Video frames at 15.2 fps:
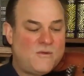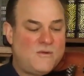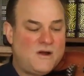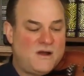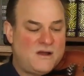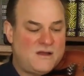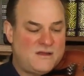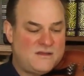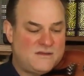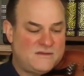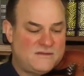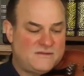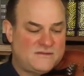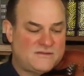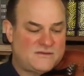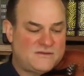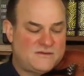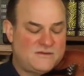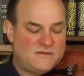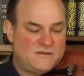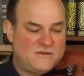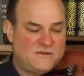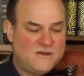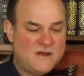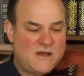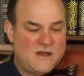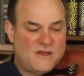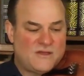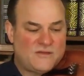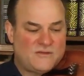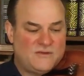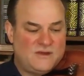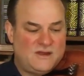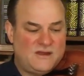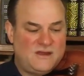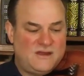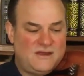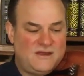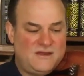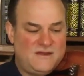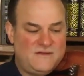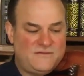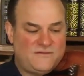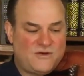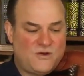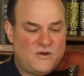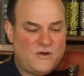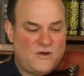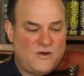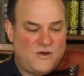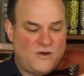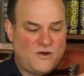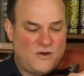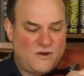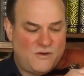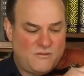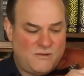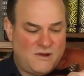1, 2, 3, 4.